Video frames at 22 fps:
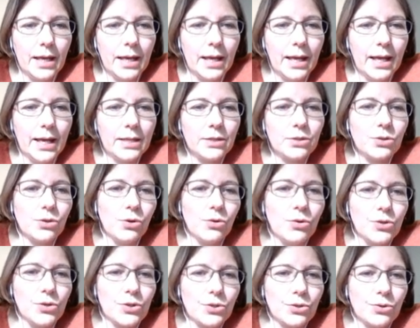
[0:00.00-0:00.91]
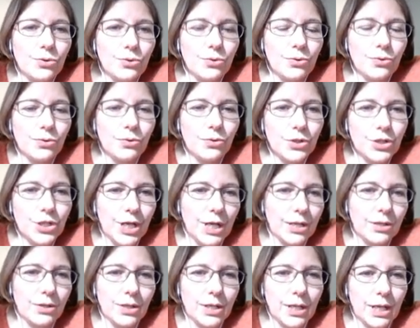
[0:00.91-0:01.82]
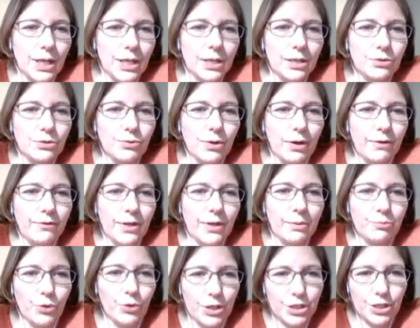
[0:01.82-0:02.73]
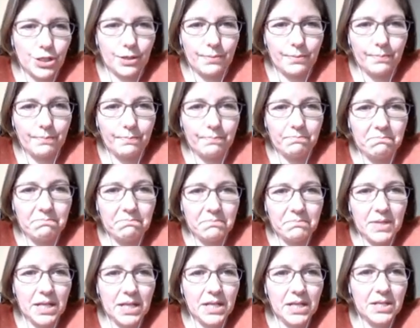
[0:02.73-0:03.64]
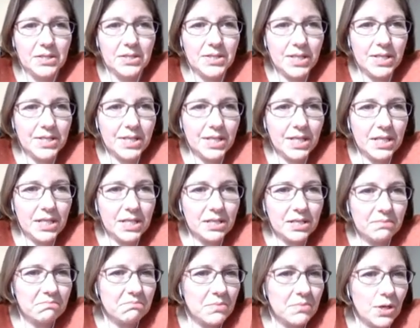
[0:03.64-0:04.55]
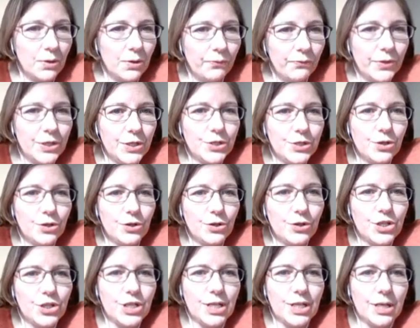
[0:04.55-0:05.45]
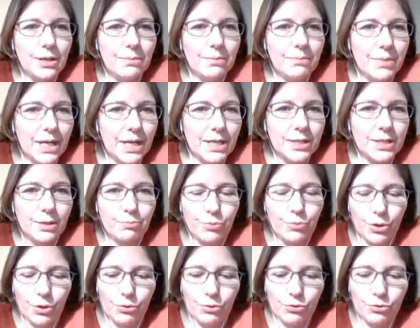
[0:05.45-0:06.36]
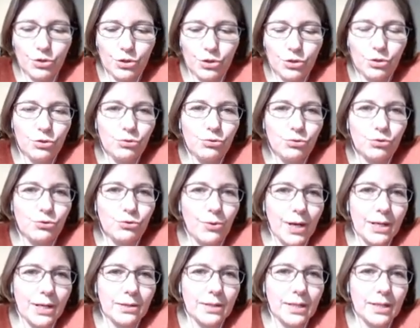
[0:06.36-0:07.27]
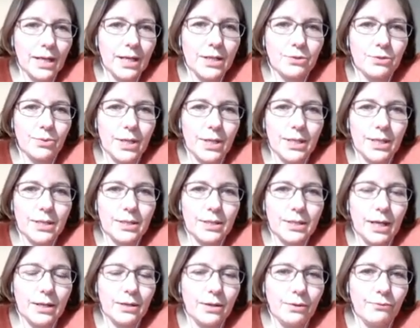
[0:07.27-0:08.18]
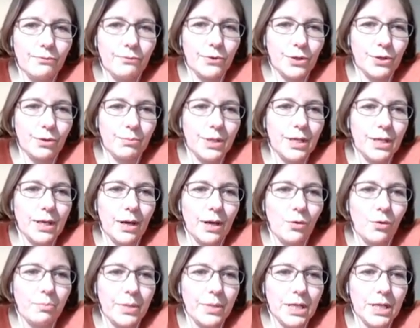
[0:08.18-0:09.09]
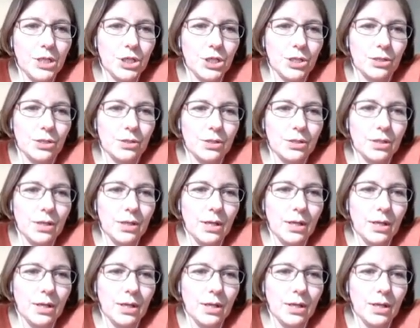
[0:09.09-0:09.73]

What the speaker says: and also check again driving pressure. This is a physiology-based approach to titrate tidal volume in our patient.